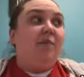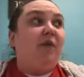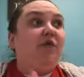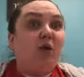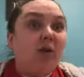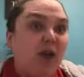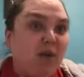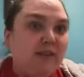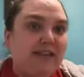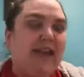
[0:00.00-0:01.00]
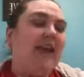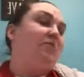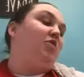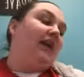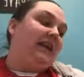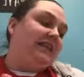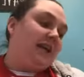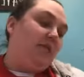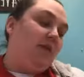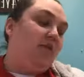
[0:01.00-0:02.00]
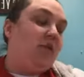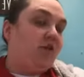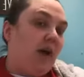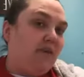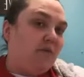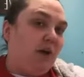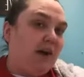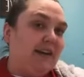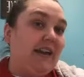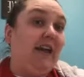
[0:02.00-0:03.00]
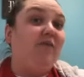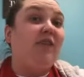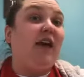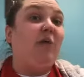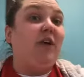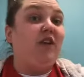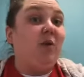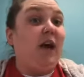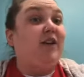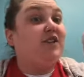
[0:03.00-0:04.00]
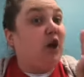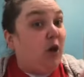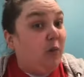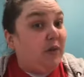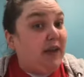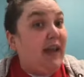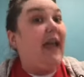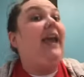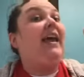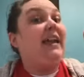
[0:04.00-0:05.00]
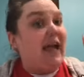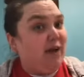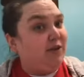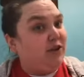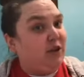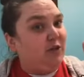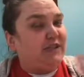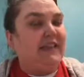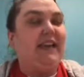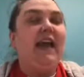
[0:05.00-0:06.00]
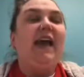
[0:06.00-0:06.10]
before we go out to camp or anytime if we do have a pocket knife that we know how to open it and how to close it.